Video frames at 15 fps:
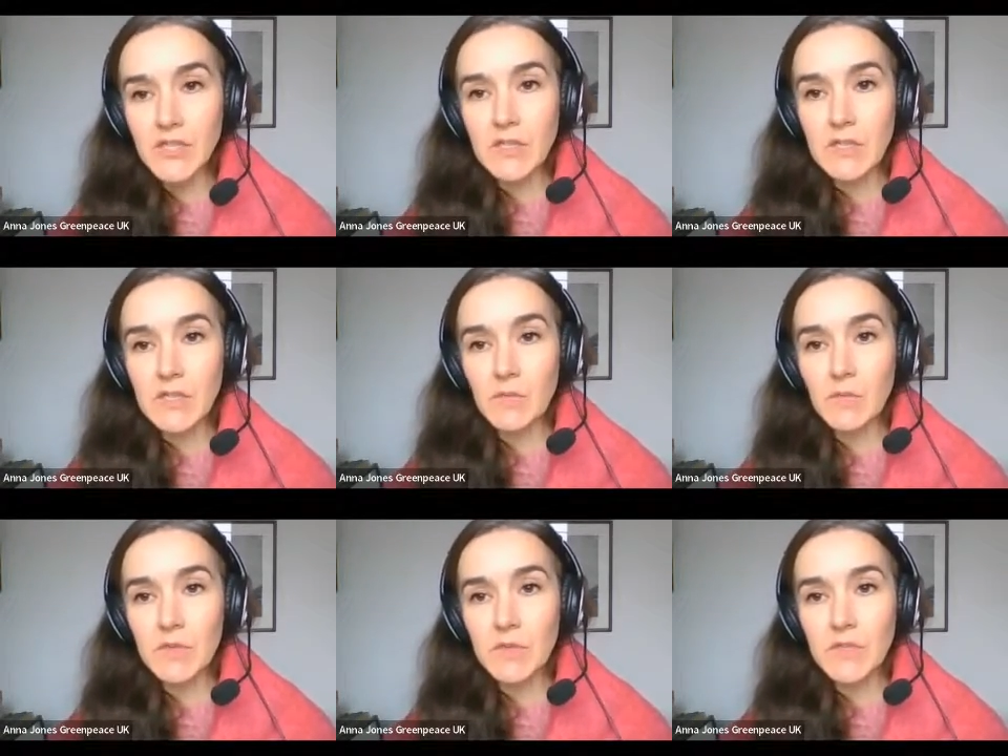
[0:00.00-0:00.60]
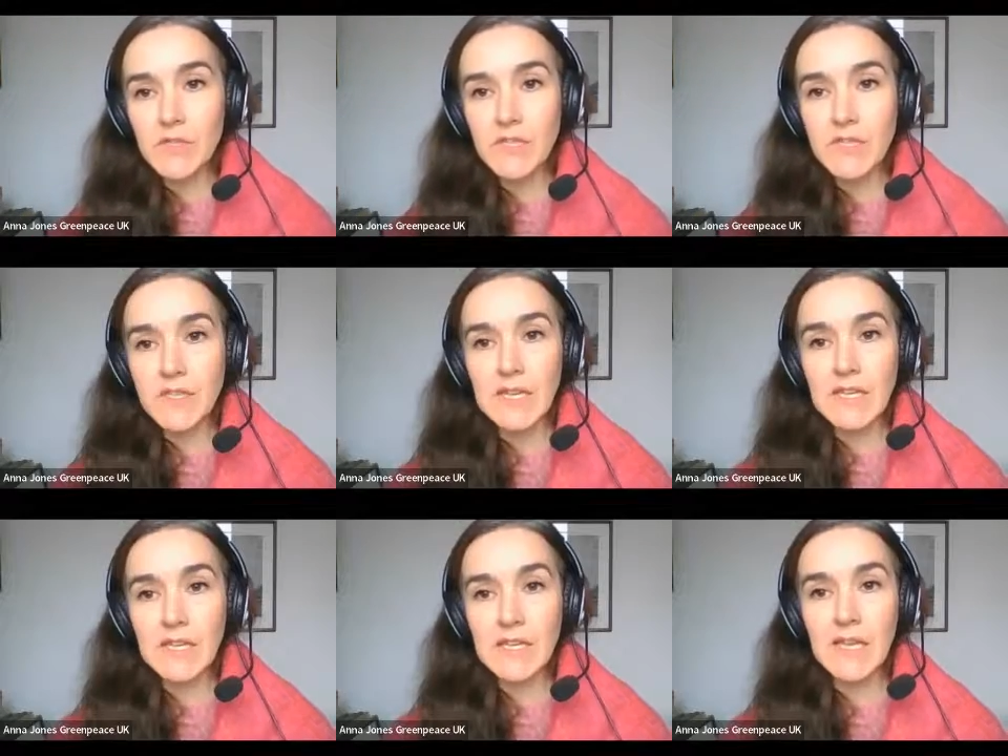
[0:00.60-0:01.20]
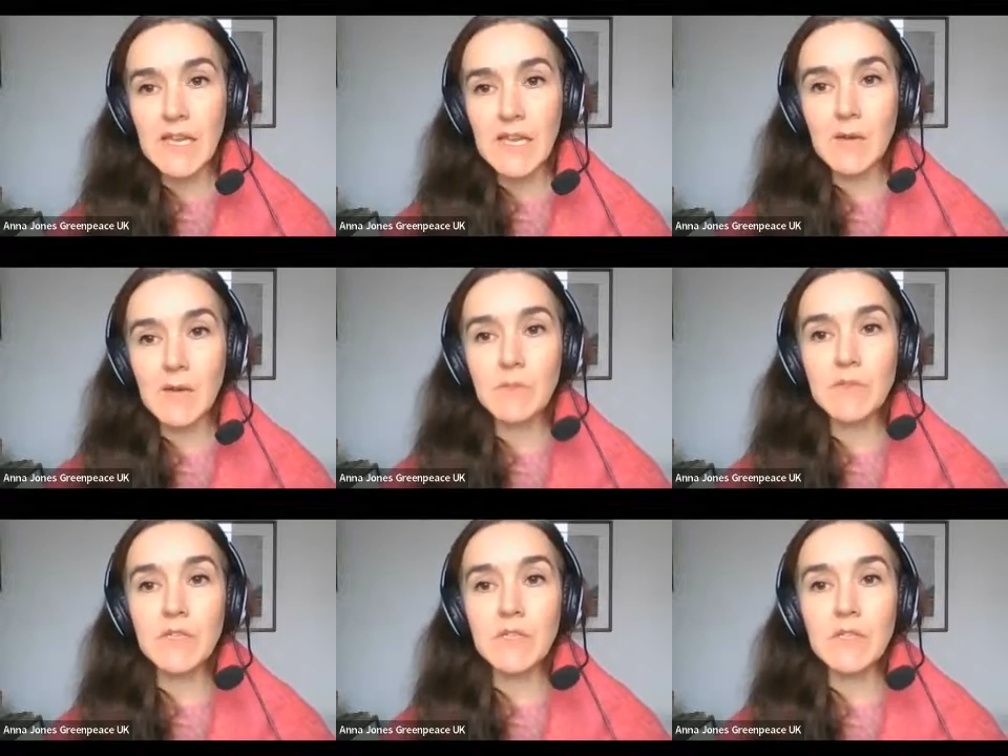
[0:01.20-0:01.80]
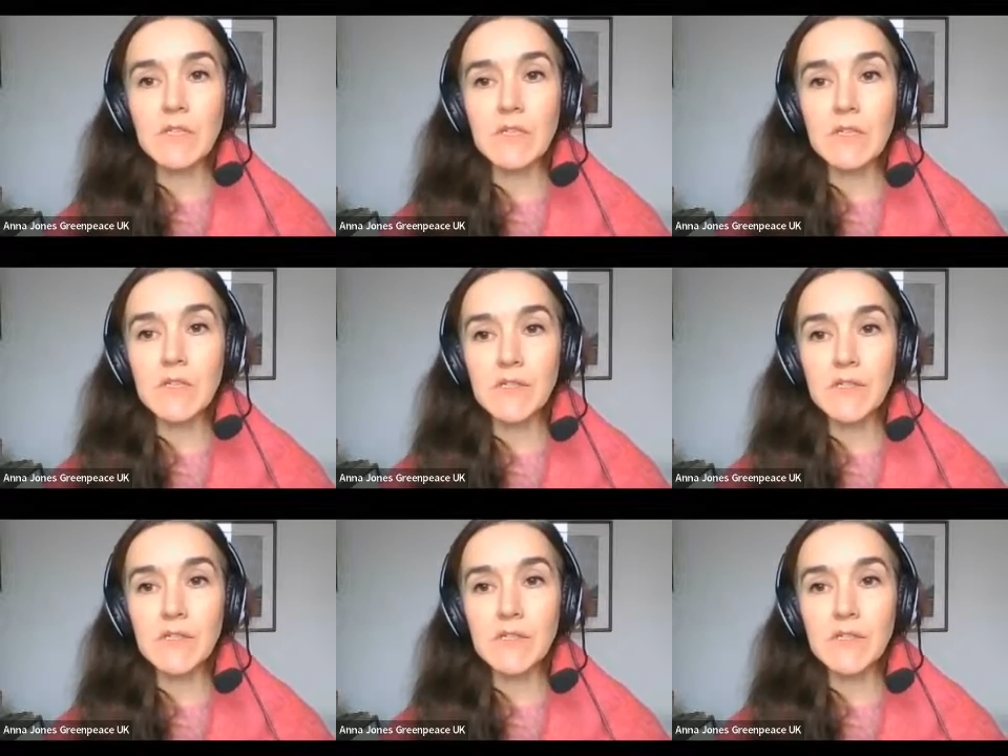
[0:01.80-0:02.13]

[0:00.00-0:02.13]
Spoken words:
that we're seeing in the Amazon